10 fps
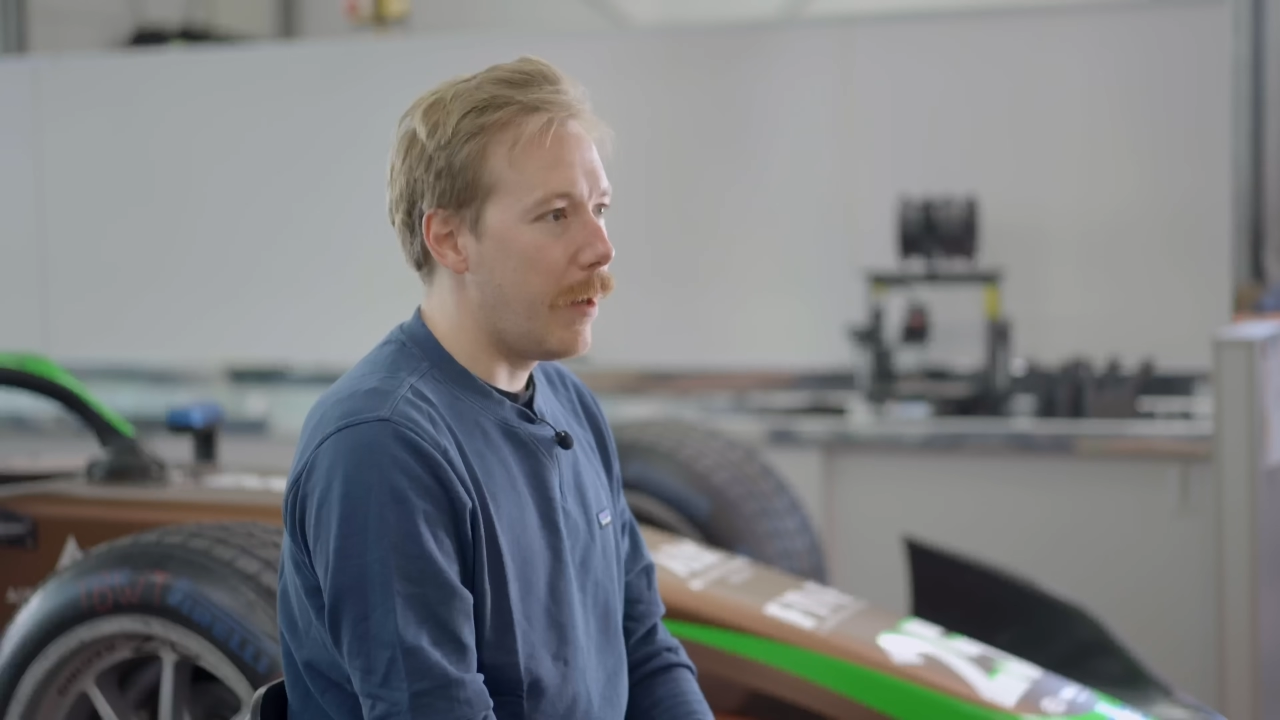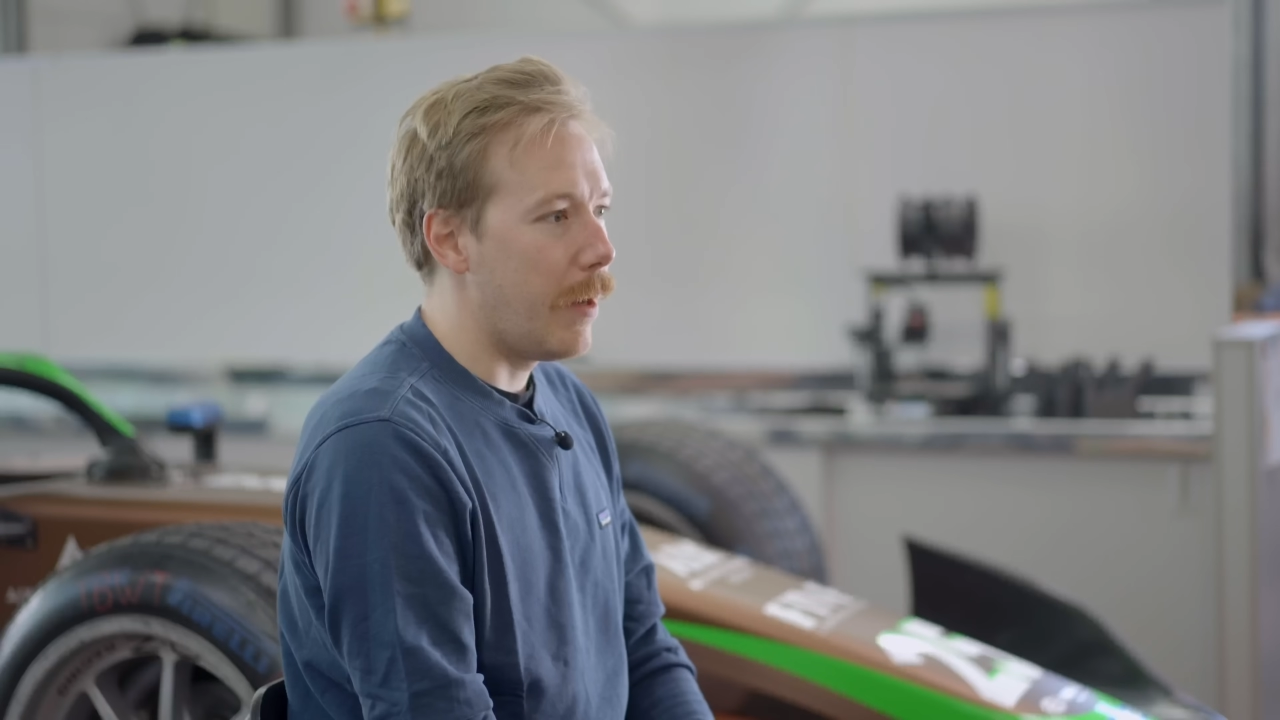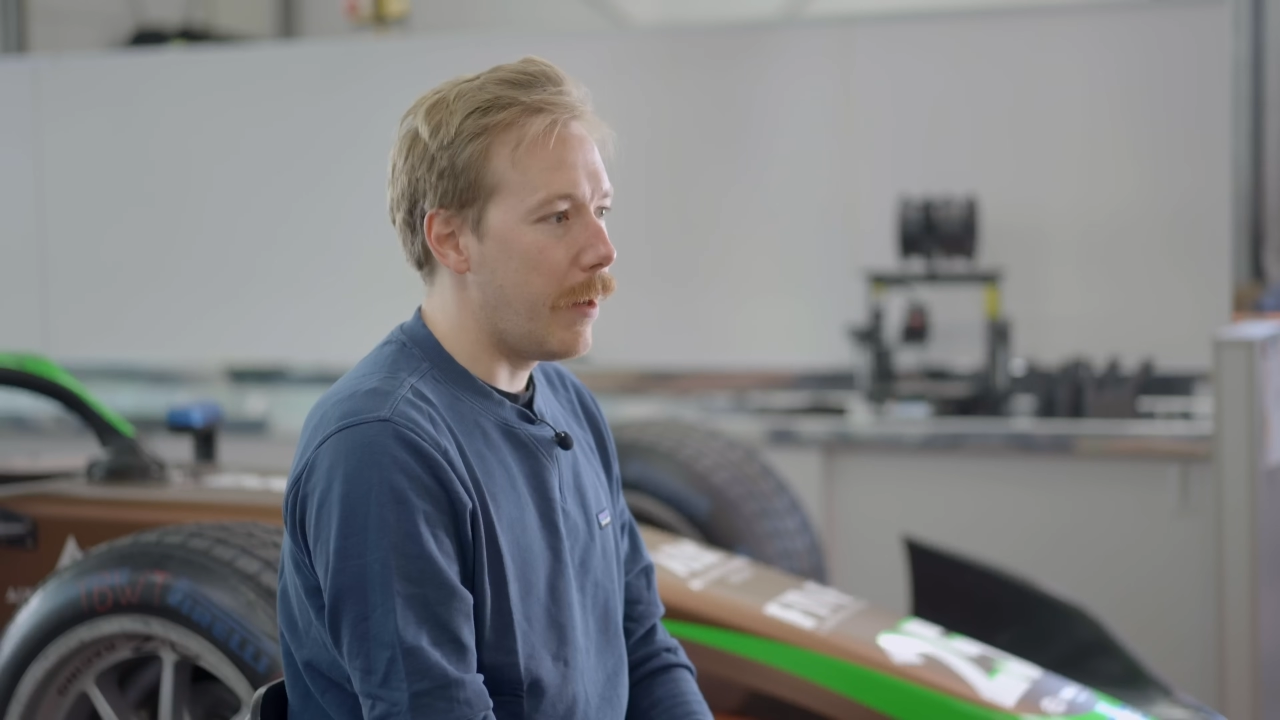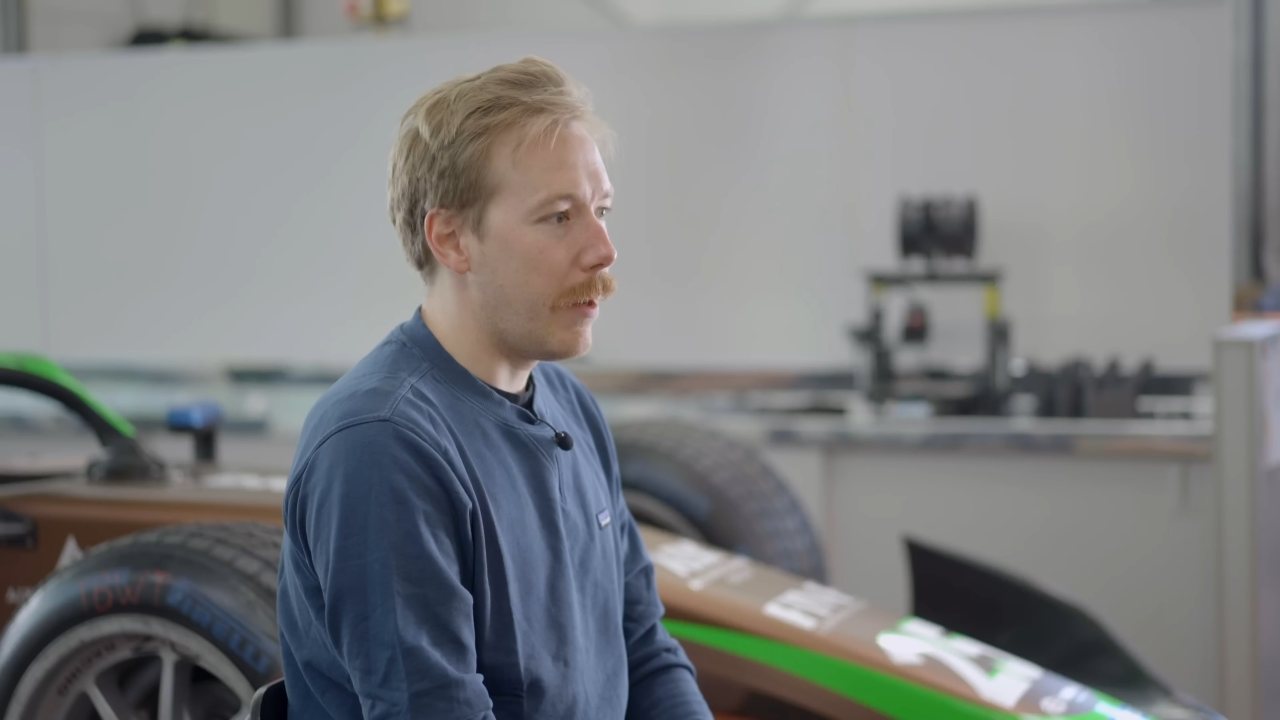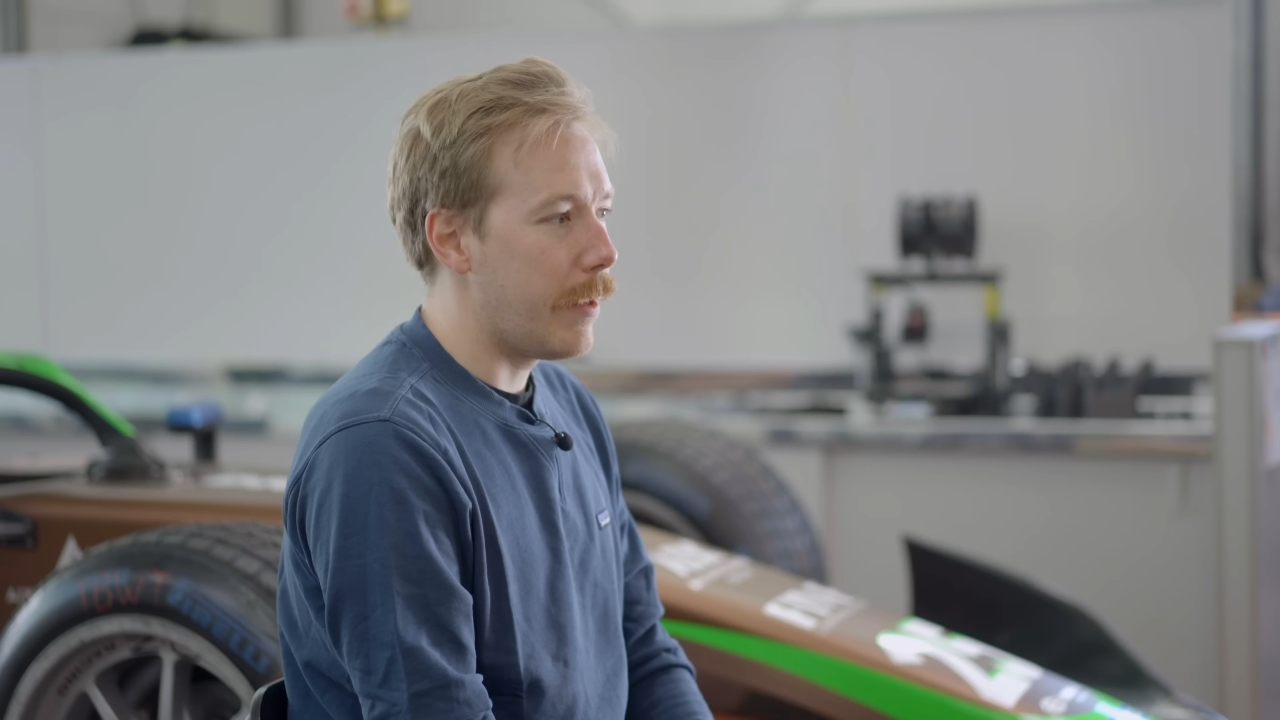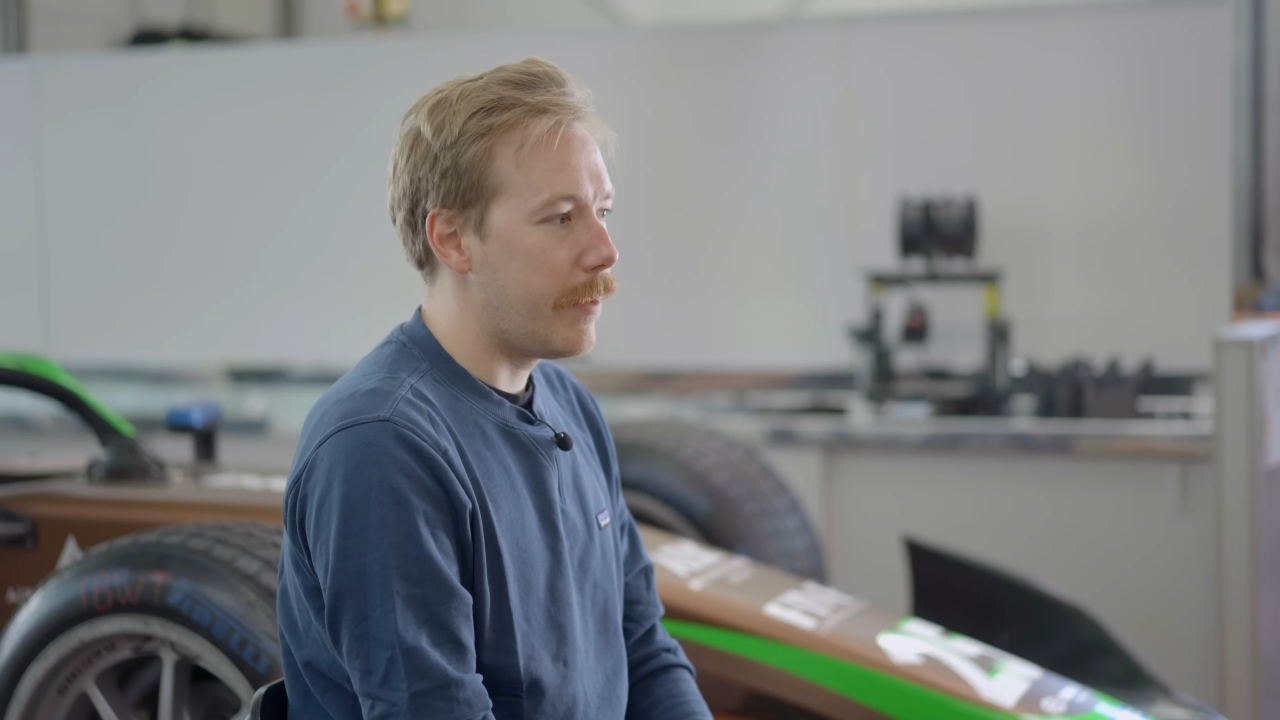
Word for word: Uh, I